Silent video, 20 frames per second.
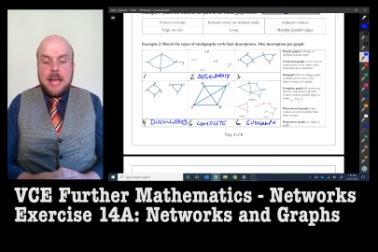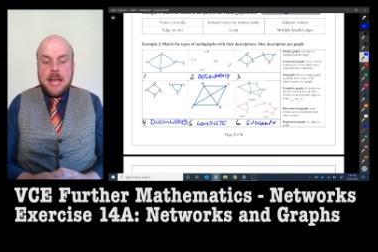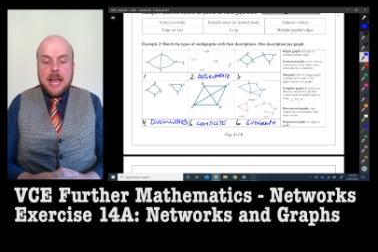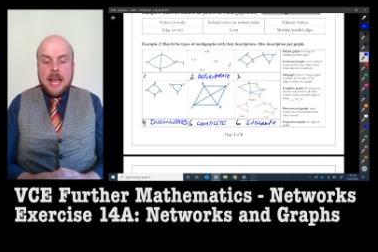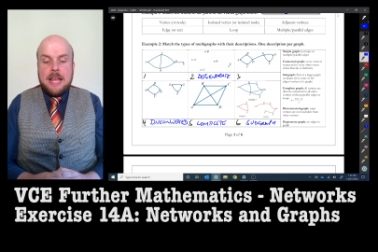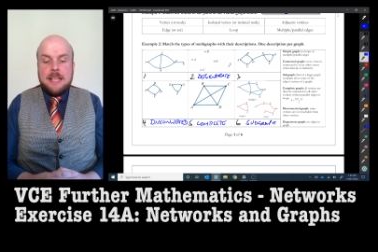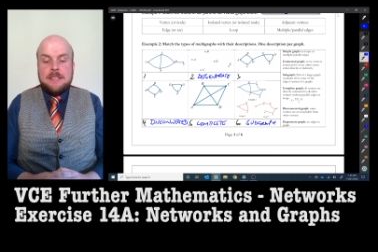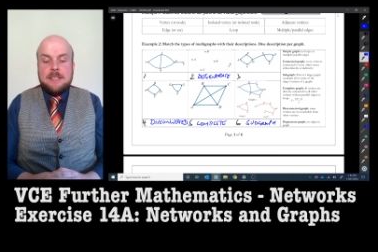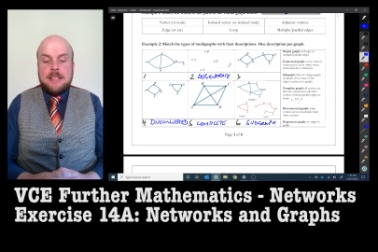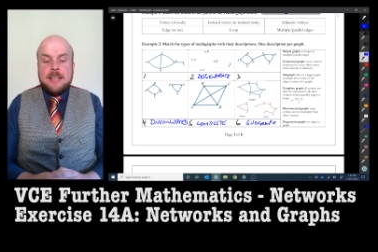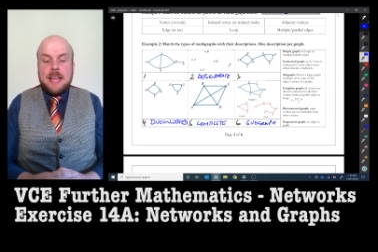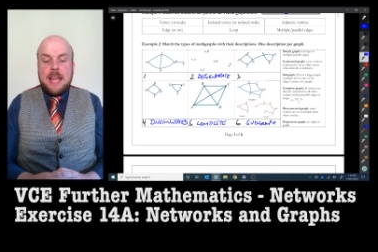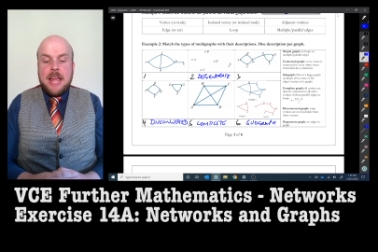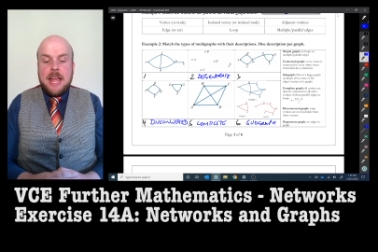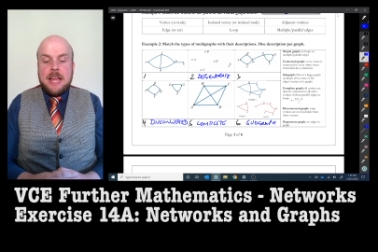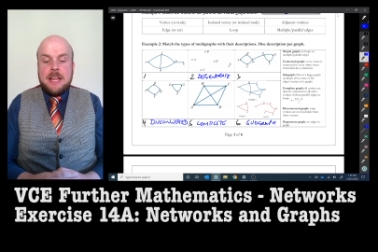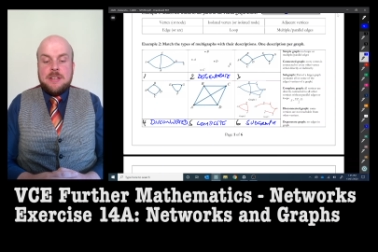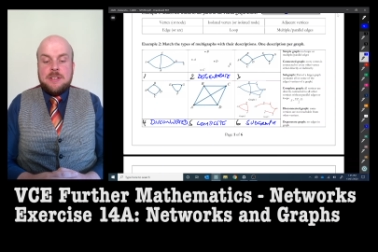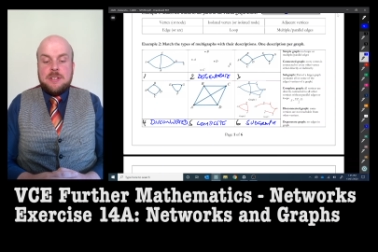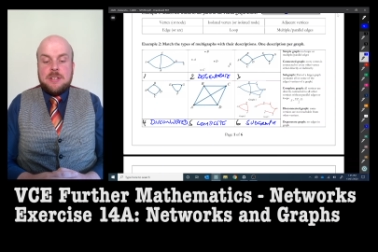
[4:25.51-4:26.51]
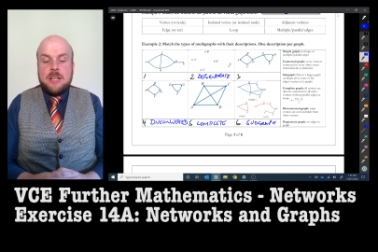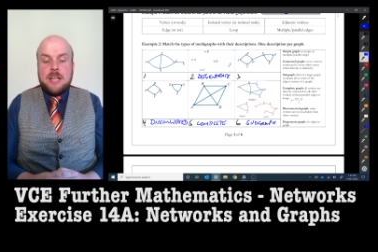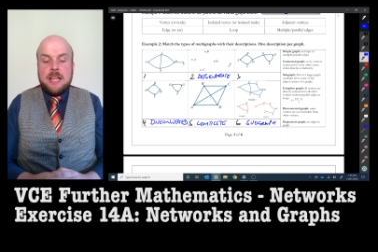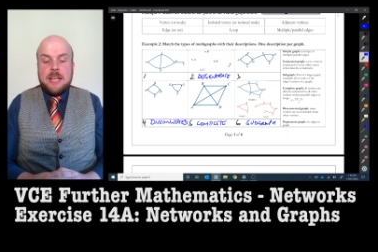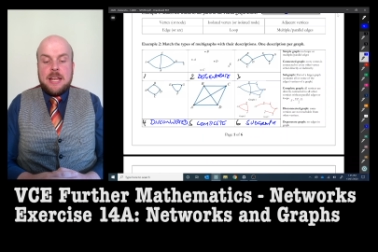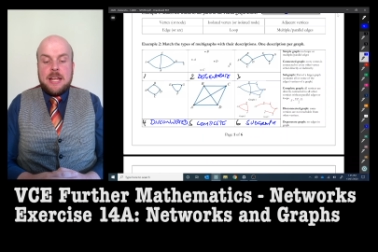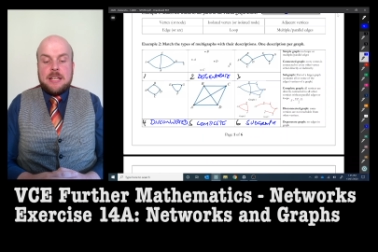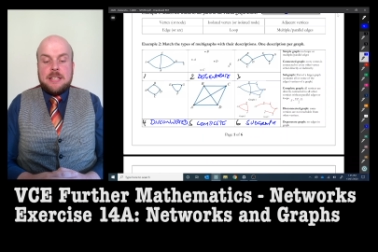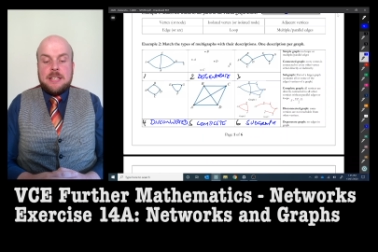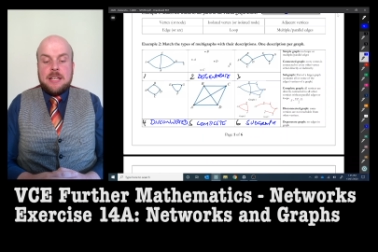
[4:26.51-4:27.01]
has an edge
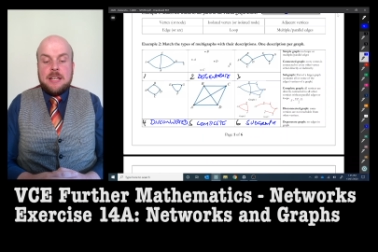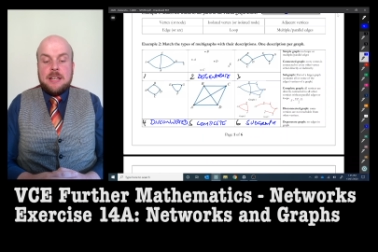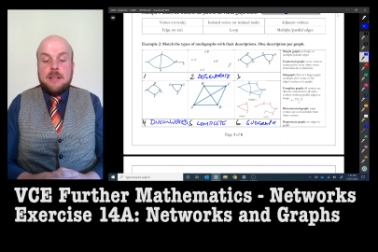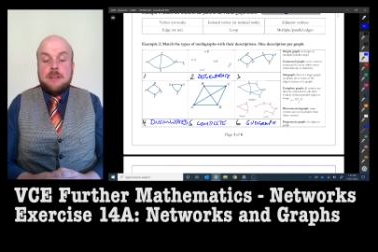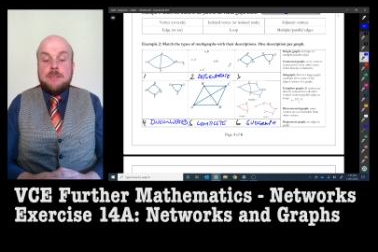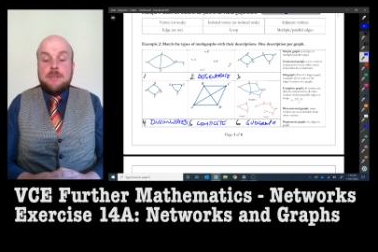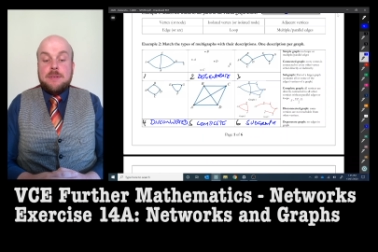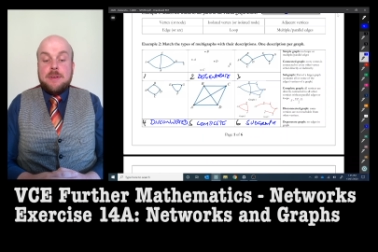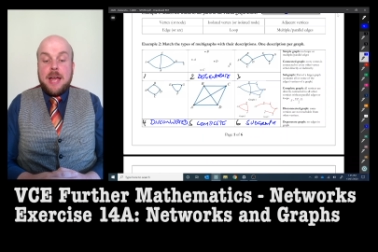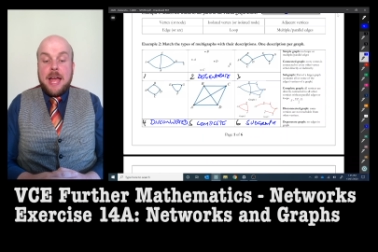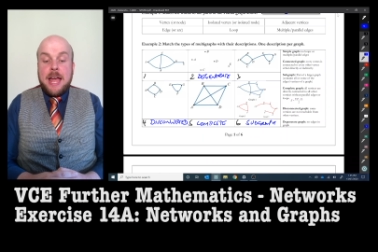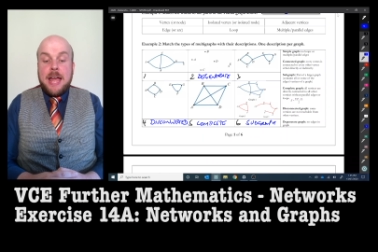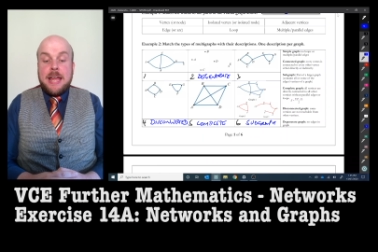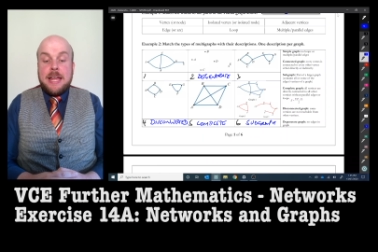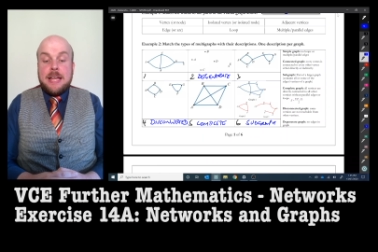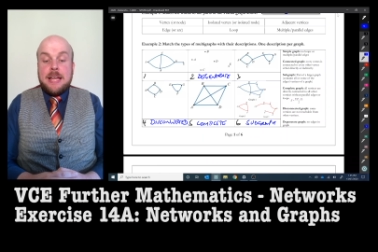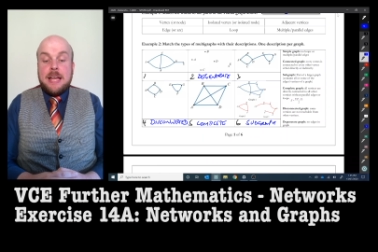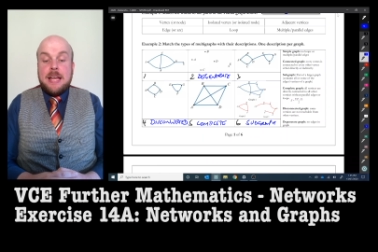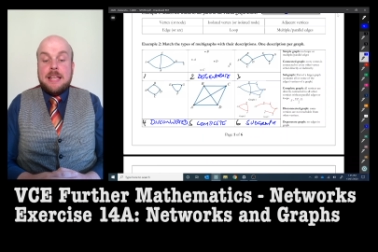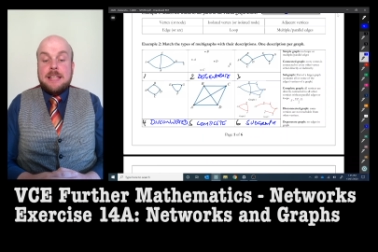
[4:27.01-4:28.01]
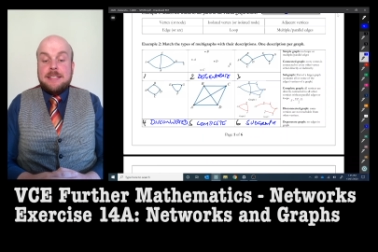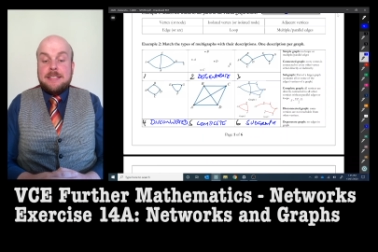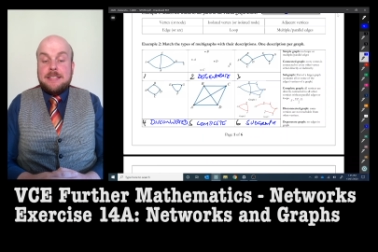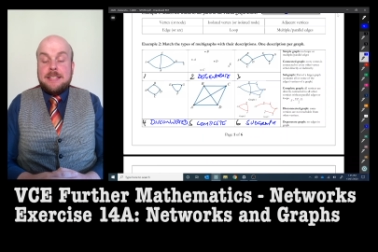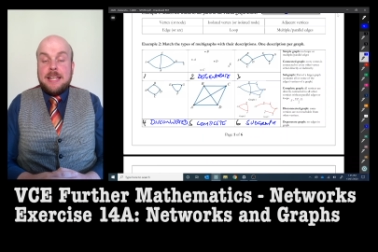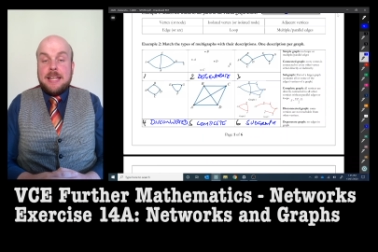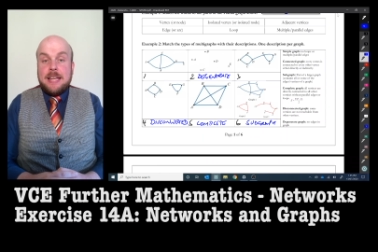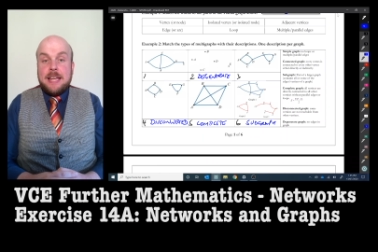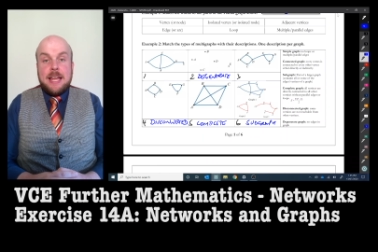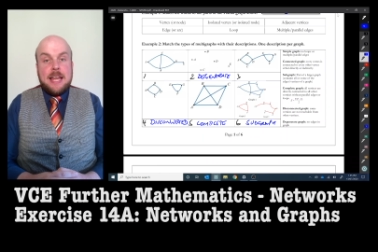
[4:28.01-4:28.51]
connecting to A,
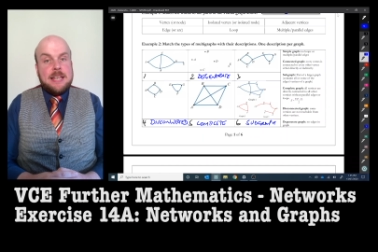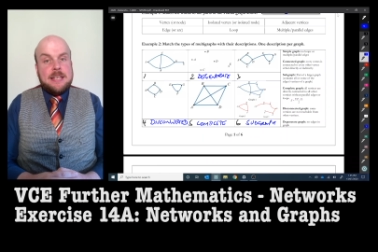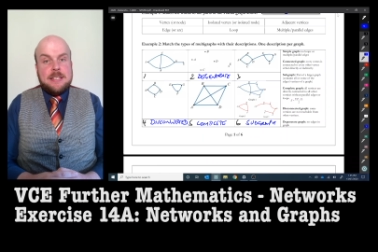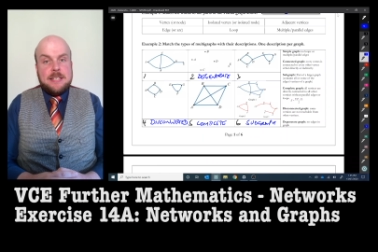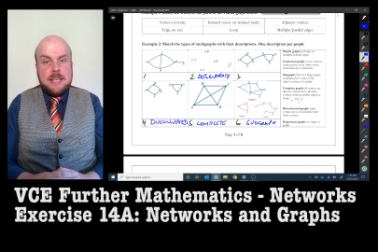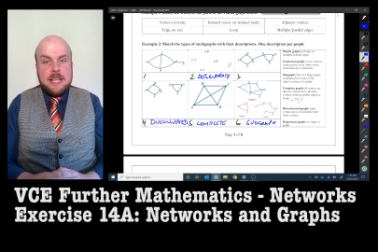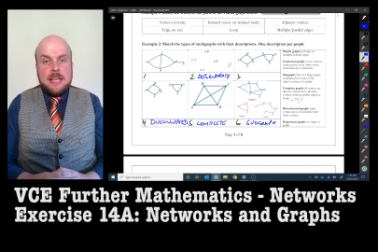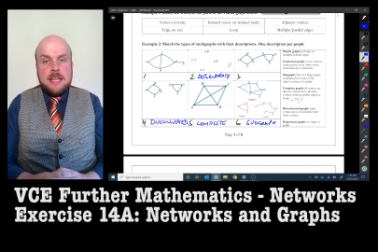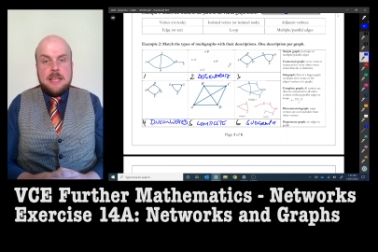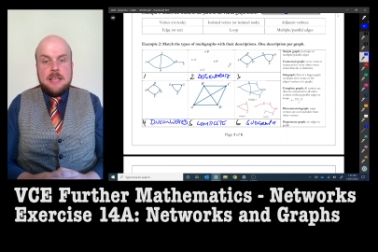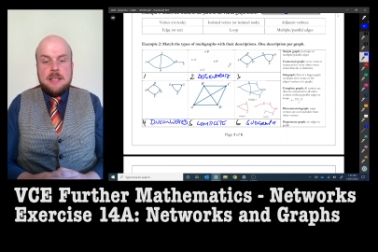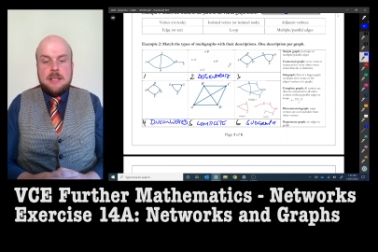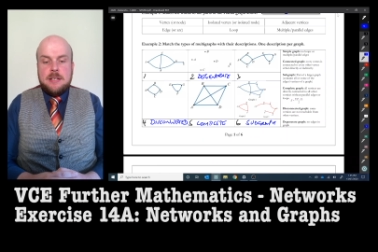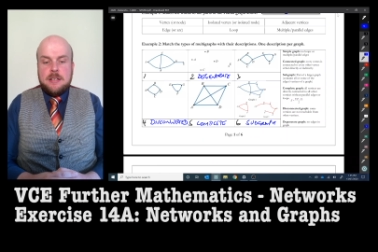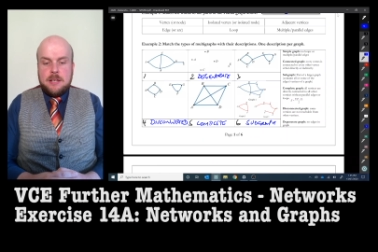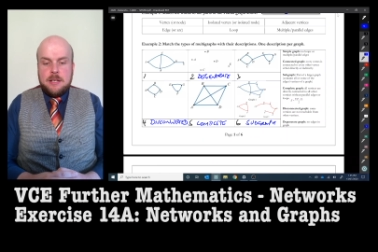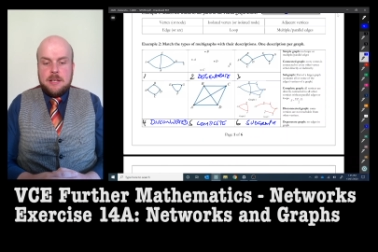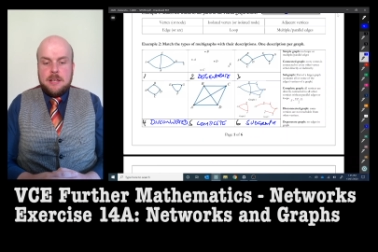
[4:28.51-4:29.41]
C, and D.